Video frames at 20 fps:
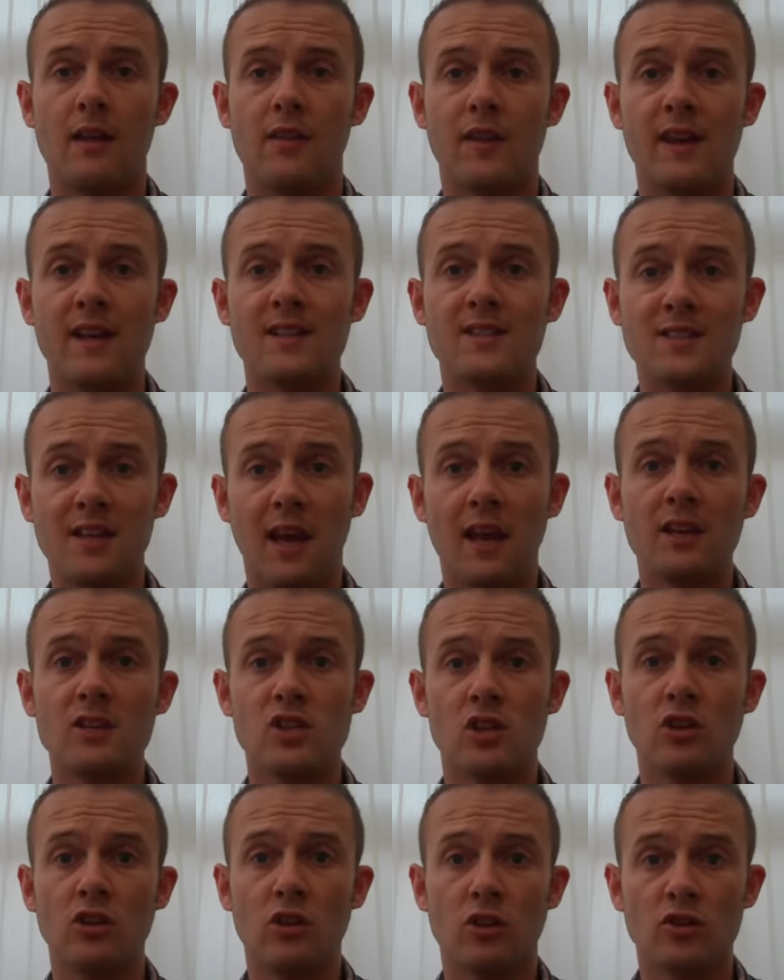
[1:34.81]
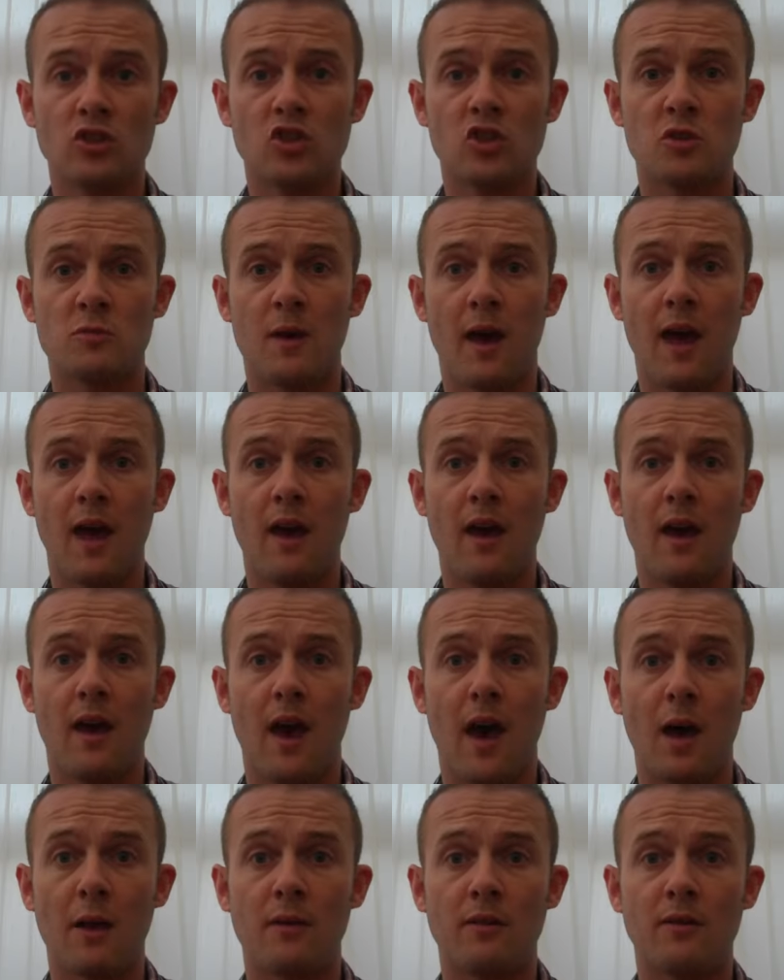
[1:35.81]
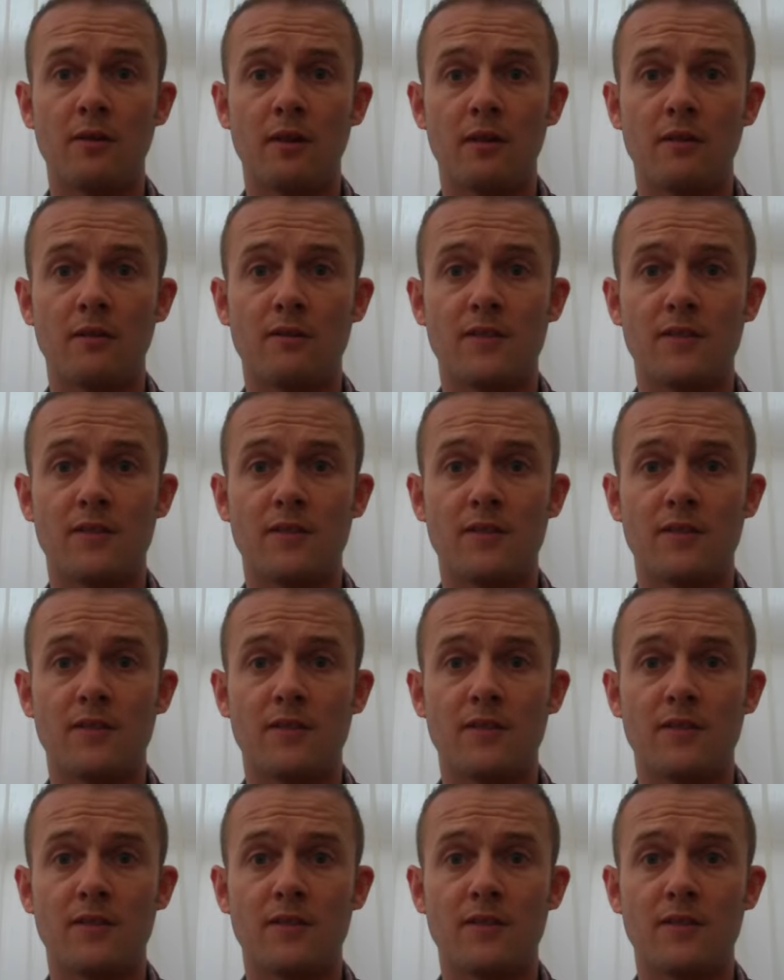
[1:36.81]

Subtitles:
The intelligent customer and